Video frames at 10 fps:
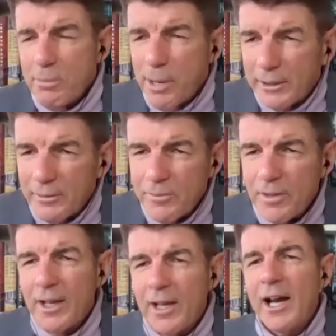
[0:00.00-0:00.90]
But
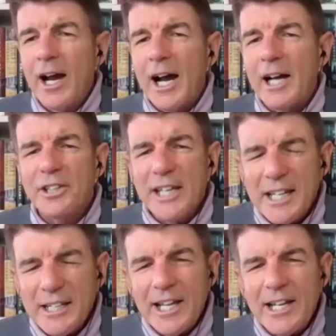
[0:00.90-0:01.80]
I
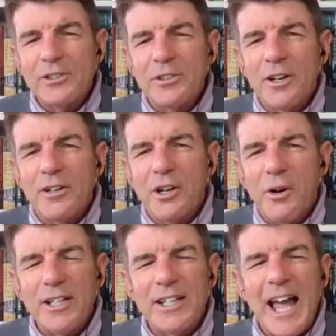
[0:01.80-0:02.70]
think Canadians are
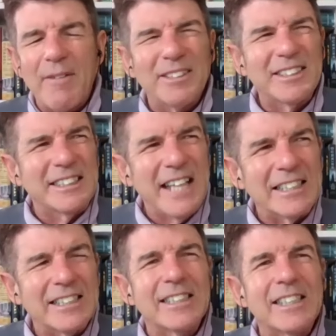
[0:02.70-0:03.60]
going to have a
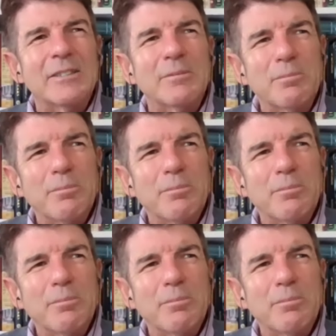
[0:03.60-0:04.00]
sense that